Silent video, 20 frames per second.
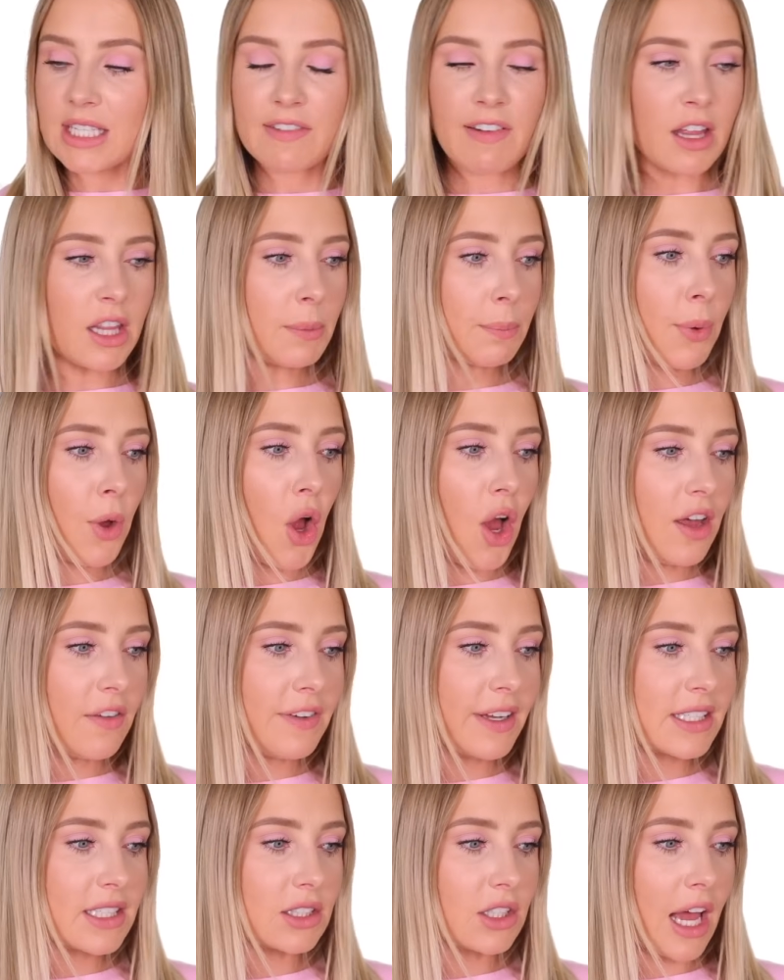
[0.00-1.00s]
he found the
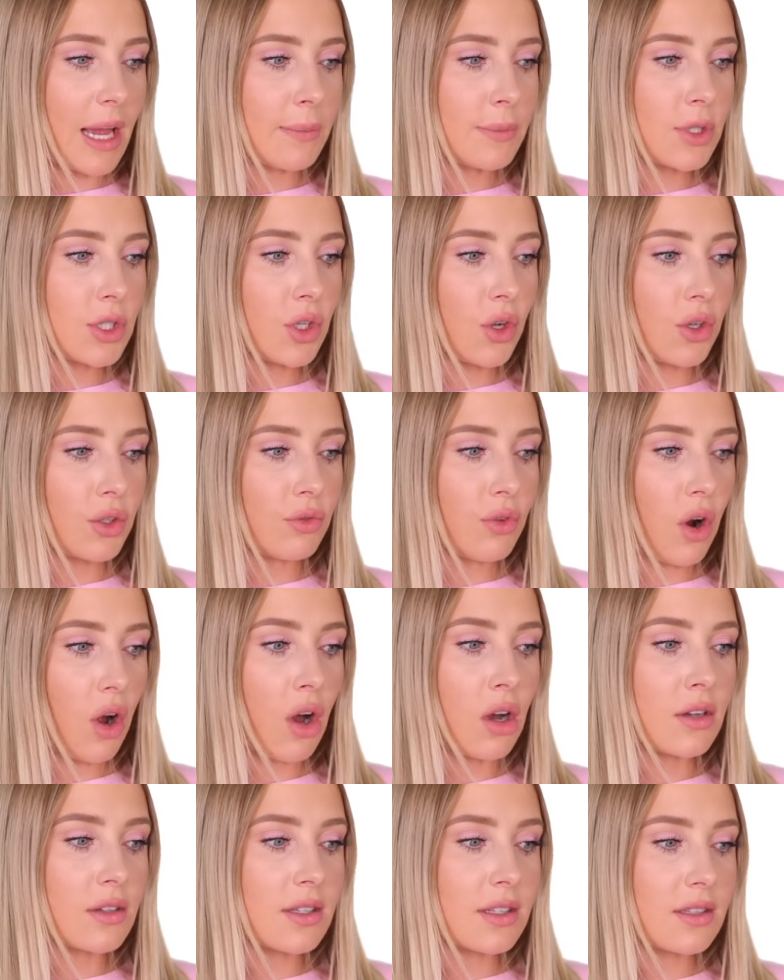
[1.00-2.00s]
perfect limestone
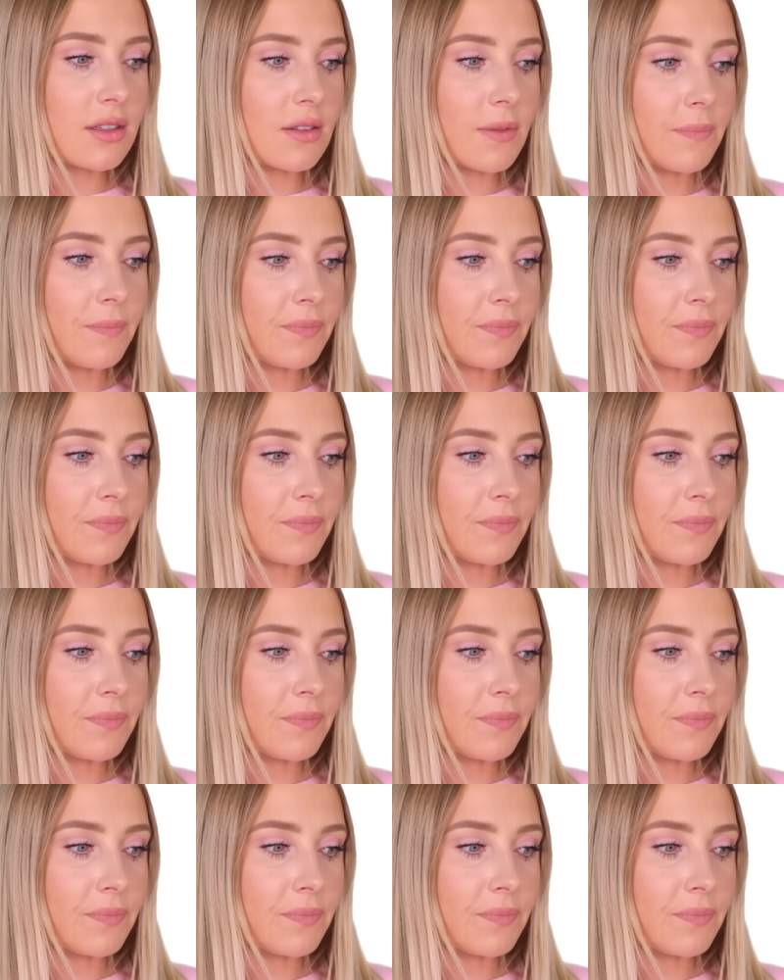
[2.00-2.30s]
rocks.